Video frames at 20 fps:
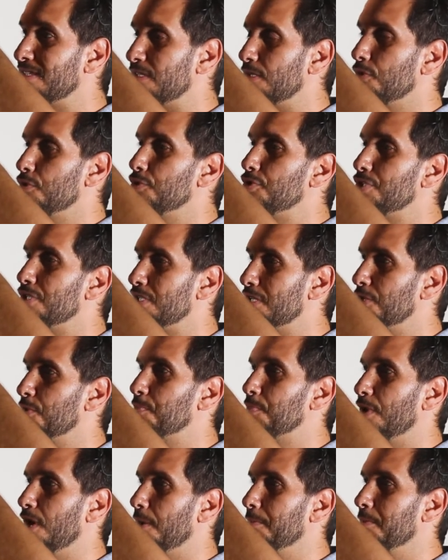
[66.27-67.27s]
the solution to
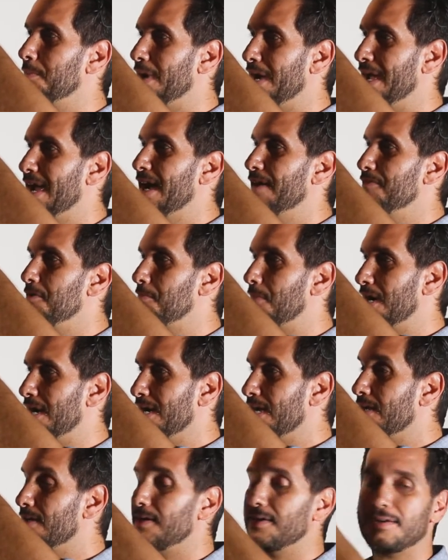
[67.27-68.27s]
the problem I have in
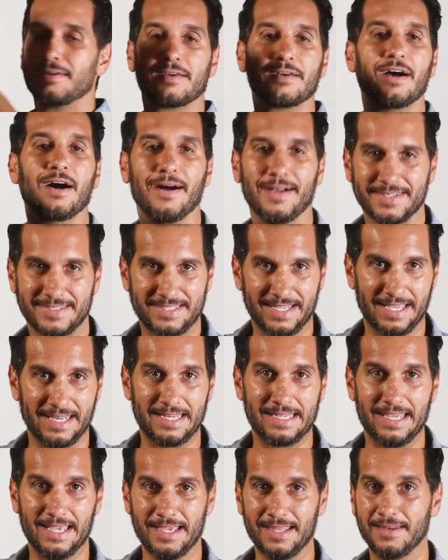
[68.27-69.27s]
mind. I'll say
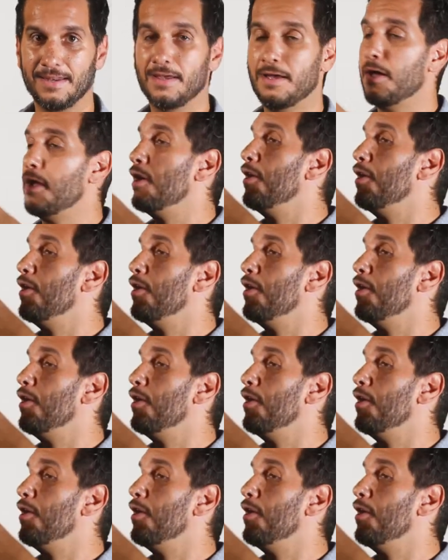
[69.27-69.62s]
it again.